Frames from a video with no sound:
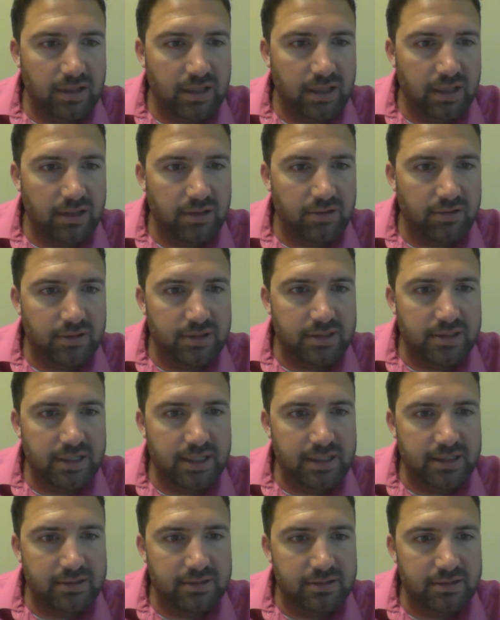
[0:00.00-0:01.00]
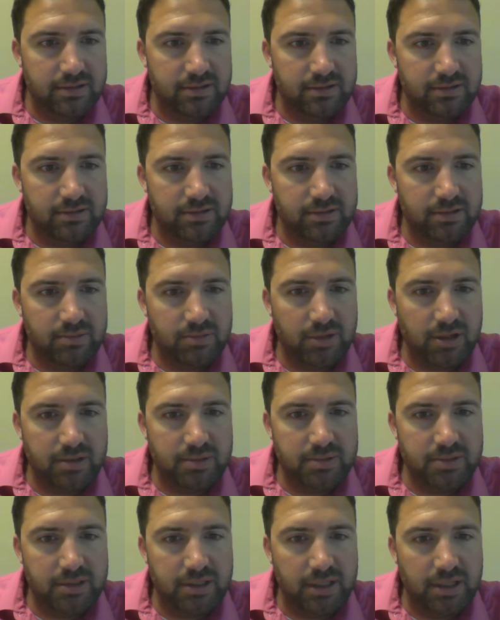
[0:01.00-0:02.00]
how long it takes to
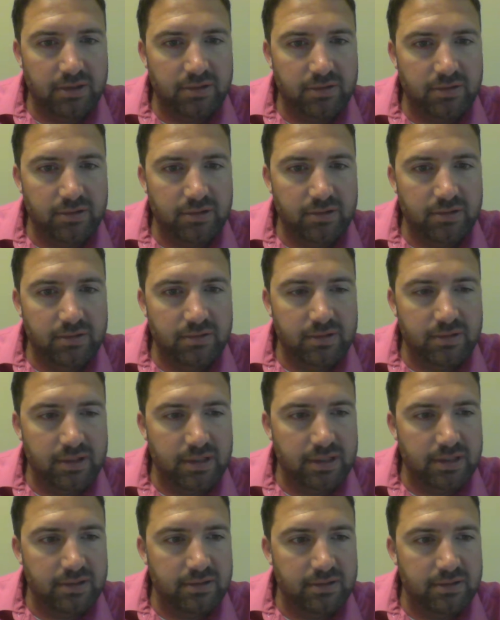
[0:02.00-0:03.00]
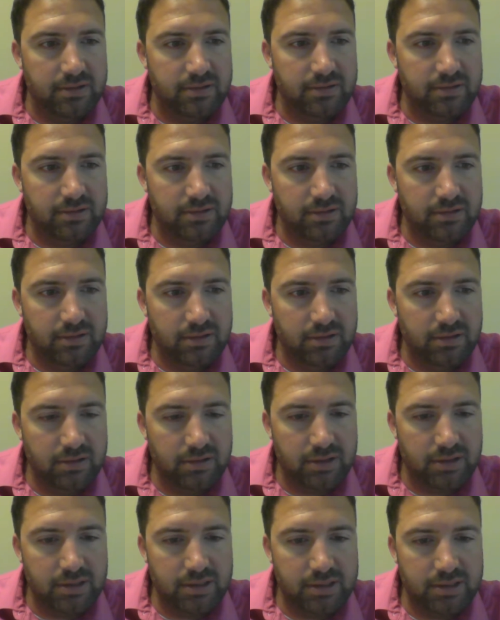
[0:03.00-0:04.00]
sometimes to get through and
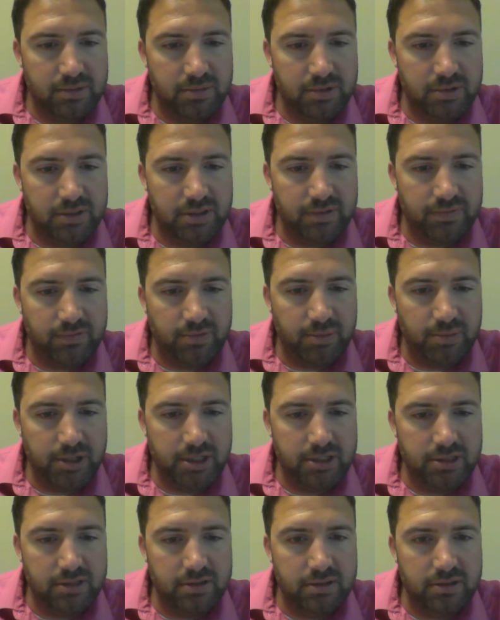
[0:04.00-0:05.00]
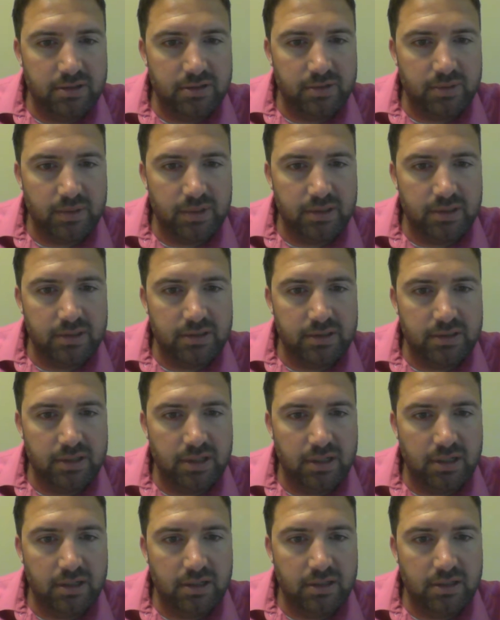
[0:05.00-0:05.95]
look at some of this information, as well as